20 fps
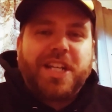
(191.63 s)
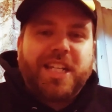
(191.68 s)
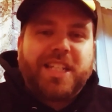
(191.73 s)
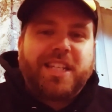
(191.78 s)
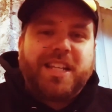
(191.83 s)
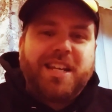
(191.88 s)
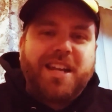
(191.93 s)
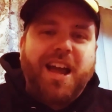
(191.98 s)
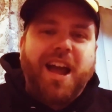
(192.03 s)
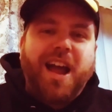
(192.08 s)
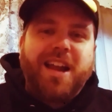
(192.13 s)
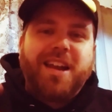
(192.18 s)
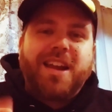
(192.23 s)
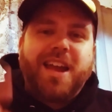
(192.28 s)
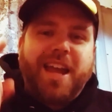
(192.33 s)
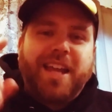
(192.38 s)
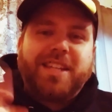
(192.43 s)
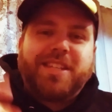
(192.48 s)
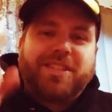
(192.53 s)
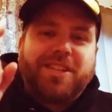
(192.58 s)
It's not
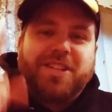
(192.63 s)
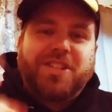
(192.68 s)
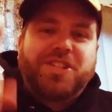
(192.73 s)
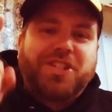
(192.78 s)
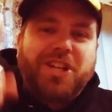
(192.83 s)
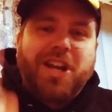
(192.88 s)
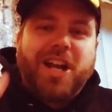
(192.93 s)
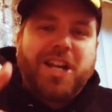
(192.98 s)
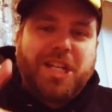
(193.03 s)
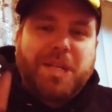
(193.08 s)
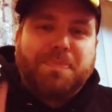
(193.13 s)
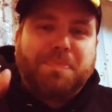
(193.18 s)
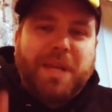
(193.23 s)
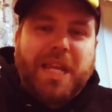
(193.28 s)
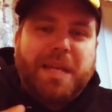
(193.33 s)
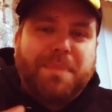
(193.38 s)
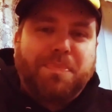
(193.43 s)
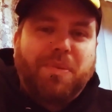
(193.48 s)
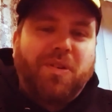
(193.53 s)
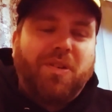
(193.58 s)
nice to judge
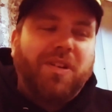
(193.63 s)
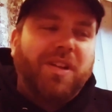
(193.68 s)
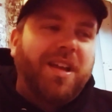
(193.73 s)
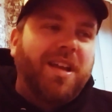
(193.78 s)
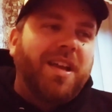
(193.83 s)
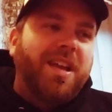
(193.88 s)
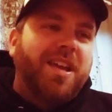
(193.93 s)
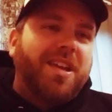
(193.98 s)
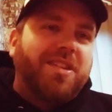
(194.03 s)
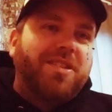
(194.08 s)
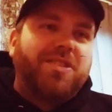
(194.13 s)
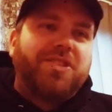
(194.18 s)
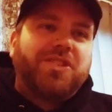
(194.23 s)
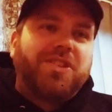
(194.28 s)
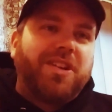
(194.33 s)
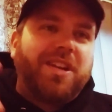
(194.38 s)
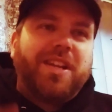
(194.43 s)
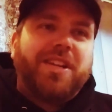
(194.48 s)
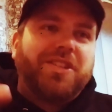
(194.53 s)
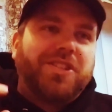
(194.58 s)
people. You
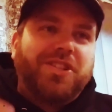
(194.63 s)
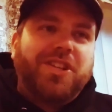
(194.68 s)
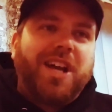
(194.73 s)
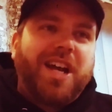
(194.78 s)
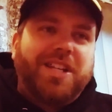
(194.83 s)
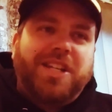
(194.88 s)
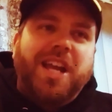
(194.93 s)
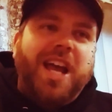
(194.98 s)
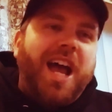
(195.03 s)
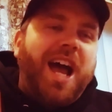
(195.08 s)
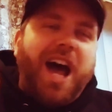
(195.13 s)
shouldn't judge.